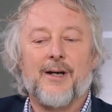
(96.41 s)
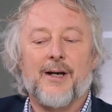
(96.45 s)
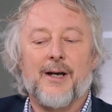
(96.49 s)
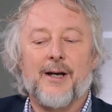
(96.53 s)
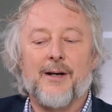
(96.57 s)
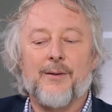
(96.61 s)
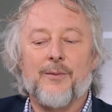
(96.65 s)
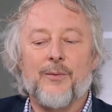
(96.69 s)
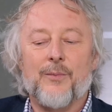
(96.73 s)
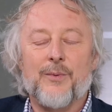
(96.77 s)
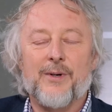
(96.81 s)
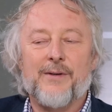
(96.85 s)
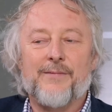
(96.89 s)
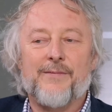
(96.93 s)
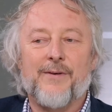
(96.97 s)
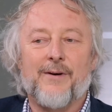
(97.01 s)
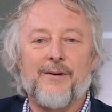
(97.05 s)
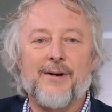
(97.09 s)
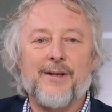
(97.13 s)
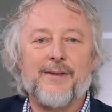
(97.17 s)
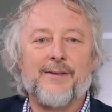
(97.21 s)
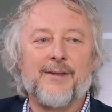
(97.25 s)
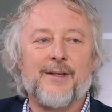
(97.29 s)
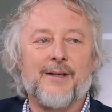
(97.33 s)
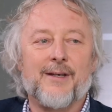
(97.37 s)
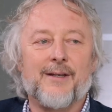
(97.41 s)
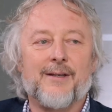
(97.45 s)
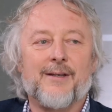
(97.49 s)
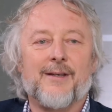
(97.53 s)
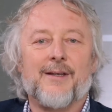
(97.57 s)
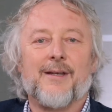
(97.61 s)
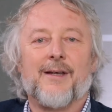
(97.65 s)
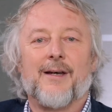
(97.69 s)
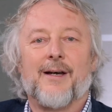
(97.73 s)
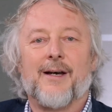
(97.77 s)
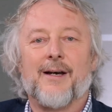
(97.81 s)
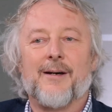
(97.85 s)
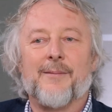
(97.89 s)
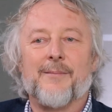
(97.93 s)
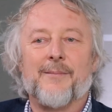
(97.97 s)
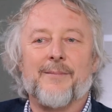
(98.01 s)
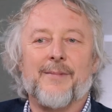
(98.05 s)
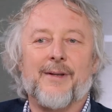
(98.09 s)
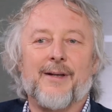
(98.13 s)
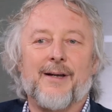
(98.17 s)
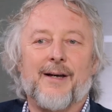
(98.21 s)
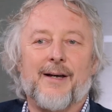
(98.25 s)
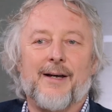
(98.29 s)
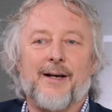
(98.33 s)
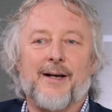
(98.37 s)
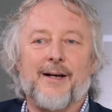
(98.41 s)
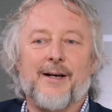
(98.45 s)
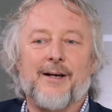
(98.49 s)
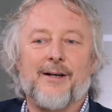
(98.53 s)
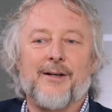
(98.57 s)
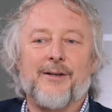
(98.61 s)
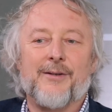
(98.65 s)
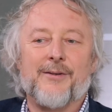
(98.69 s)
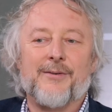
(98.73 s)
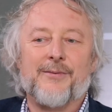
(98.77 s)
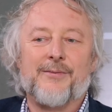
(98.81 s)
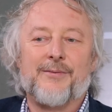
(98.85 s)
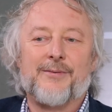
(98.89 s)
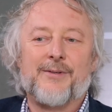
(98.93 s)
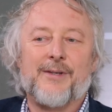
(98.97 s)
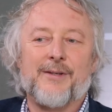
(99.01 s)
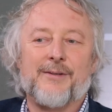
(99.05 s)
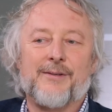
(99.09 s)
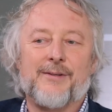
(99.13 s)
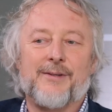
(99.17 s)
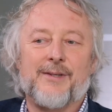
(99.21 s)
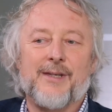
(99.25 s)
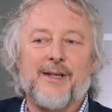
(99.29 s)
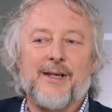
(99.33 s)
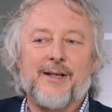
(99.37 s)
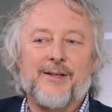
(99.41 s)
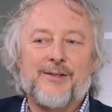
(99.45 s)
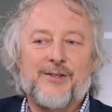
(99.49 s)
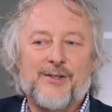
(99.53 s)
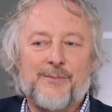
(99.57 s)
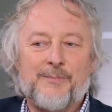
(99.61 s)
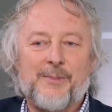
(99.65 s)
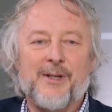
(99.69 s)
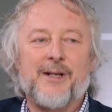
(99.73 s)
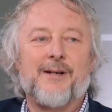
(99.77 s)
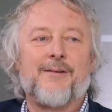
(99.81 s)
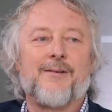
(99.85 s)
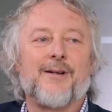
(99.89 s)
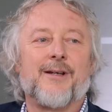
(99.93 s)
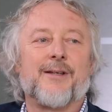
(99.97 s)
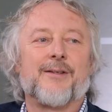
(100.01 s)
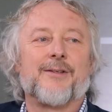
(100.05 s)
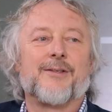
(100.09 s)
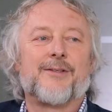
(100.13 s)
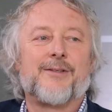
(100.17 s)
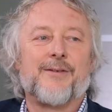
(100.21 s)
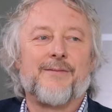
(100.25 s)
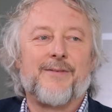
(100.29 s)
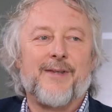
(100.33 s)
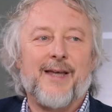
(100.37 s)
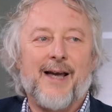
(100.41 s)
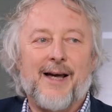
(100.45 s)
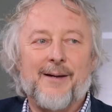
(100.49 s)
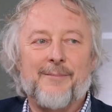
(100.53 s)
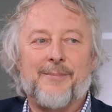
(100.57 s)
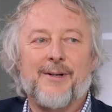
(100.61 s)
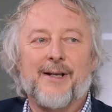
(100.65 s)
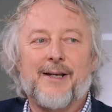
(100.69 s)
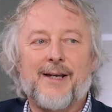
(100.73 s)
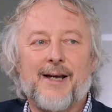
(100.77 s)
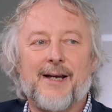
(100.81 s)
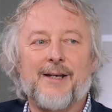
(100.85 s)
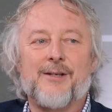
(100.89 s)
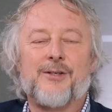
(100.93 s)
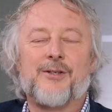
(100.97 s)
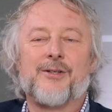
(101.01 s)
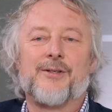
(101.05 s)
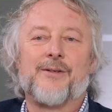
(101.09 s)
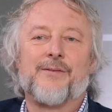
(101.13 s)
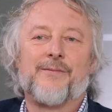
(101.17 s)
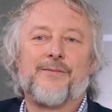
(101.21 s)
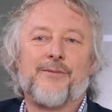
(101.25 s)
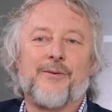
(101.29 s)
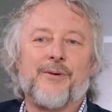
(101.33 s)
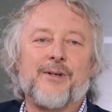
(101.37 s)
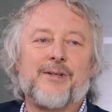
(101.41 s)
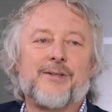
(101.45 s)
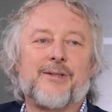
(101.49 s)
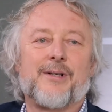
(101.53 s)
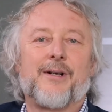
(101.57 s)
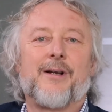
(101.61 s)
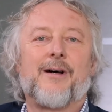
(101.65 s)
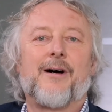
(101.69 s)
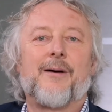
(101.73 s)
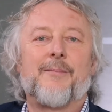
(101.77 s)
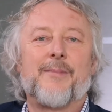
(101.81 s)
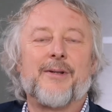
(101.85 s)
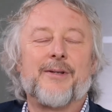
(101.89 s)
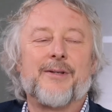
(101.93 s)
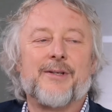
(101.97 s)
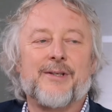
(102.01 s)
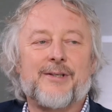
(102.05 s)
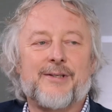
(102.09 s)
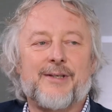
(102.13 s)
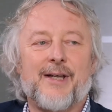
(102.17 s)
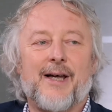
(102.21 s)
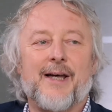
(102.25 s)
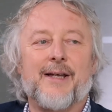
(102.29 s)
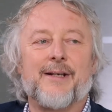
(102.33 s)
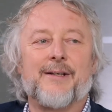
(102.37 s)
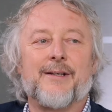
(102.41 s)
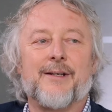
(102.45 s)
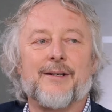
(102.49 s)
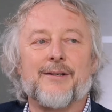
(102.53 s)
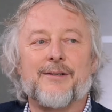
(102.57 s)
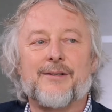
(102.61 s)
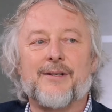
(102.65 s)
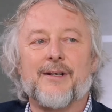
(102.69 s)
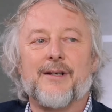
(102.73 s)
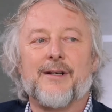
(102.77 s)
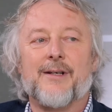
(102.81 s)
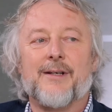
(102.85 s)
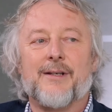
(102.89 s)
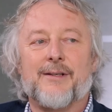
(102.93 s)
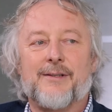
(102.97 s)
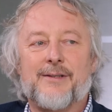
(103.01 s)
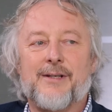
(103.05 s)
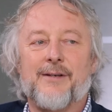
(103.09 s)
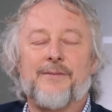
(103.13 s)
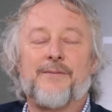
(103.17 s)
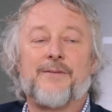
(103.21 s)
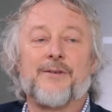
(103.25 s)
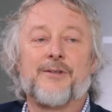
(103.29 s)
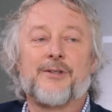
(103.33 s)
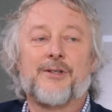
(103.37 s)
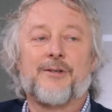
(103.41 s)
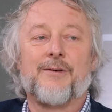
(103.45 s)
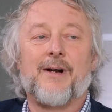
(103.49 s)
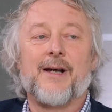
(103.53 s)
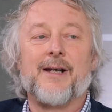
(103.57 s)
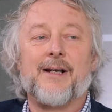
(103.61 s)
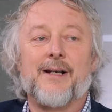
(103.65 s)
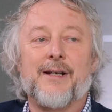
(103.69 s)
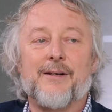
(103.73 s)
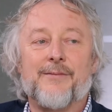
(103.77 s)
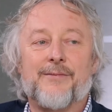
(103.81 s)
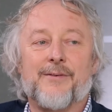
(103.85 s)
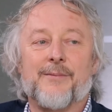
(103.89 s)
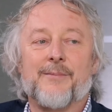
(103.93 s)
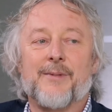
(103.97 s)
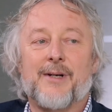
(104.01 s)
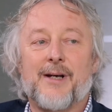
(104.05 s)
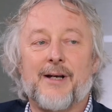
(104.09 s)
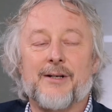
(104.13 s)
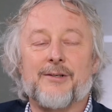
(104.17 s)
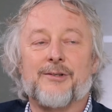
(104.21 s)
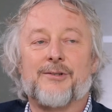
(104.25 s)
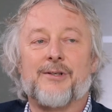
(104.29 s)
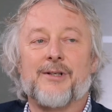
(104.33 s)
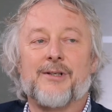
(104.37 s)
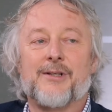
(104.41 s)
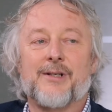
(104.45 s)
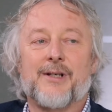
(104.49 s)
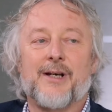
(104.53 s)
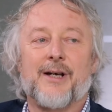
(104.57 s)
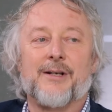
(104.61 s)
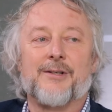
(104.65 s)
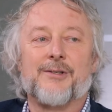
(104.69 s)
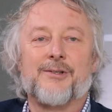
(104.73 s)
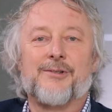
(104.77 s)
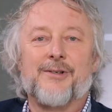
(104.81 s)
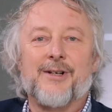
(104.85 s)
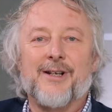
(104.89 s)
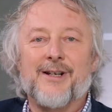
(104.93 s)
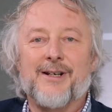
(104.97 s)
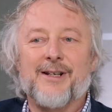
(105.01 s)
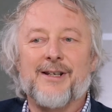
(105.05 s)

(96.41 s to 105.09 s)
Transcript: We find that the experience of the application of voice alarm and the standards differs greatly from country to country.